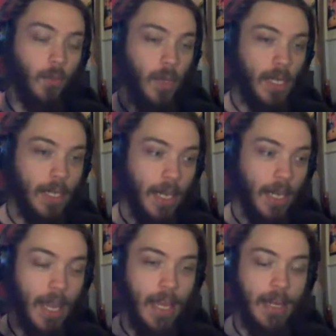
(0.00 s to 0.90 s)
week,
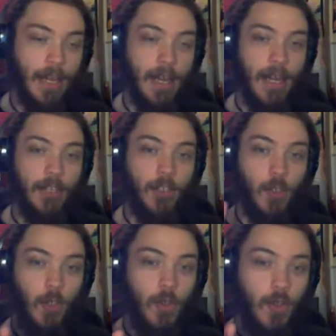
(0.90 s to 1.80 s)
and I
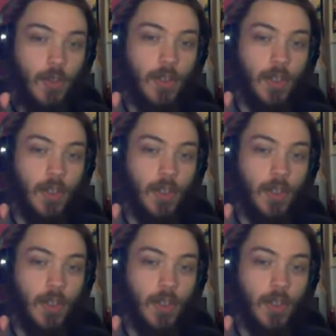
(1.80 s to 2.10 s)
should